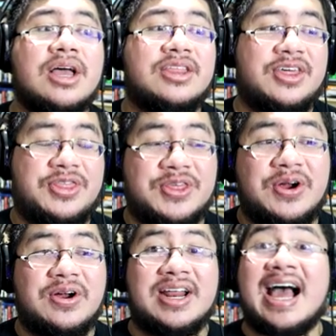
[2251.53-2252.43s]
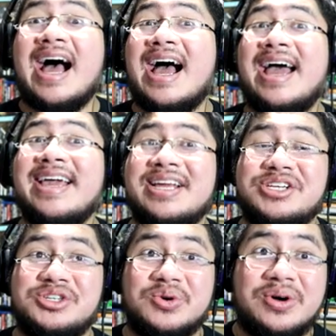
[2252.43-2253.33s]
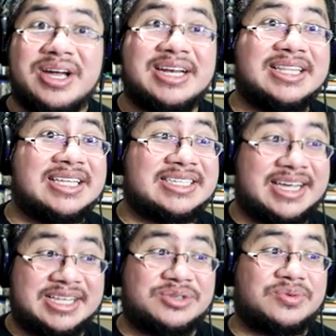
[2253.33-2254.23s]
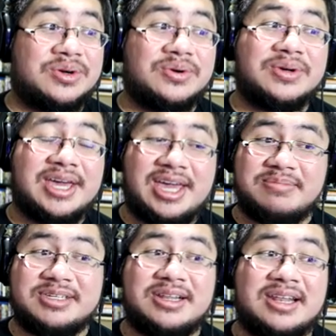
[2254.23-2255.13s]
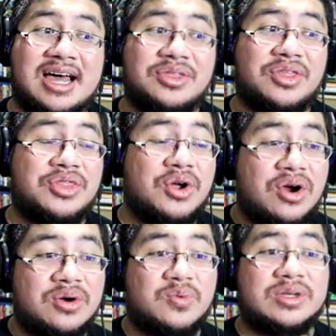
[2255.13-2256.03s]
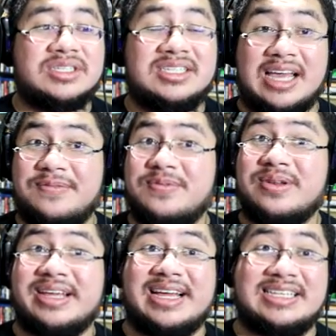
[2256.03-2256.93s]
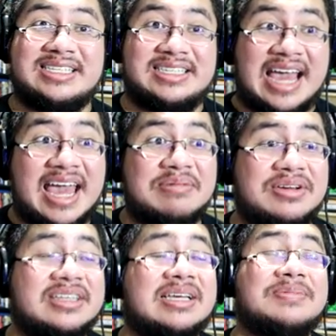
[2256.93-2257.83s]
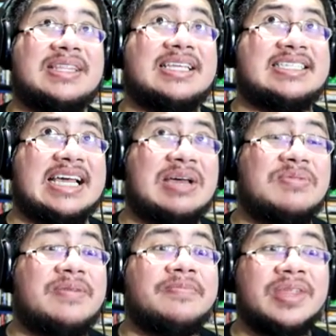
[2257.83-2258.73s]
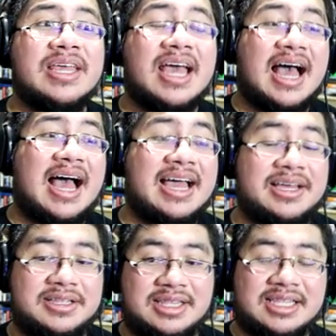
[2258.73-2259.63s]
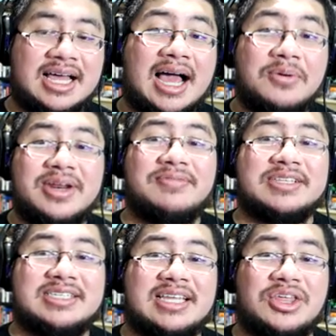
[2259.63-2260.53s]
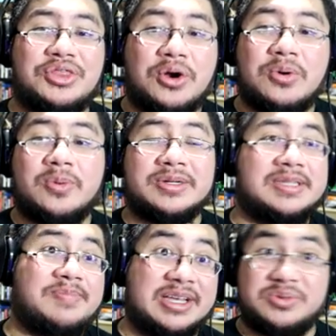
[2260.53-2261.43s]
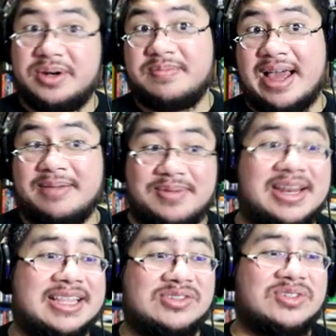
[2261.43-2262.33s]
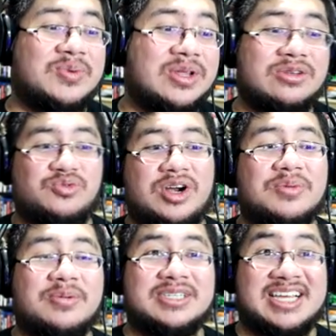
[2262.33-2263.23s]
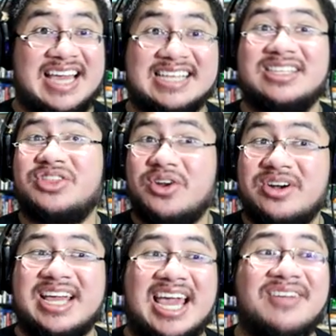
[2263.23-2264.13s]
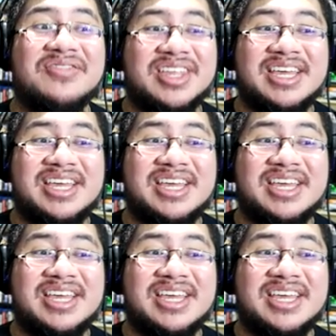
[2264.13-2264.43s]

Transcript: the third. I enjoyed the Saints Row games a lot. The third was definitely a damn good attempt. The second one, I would have to say the third one was the best one in my opinion. This is one of those rare moments like, yes, the third game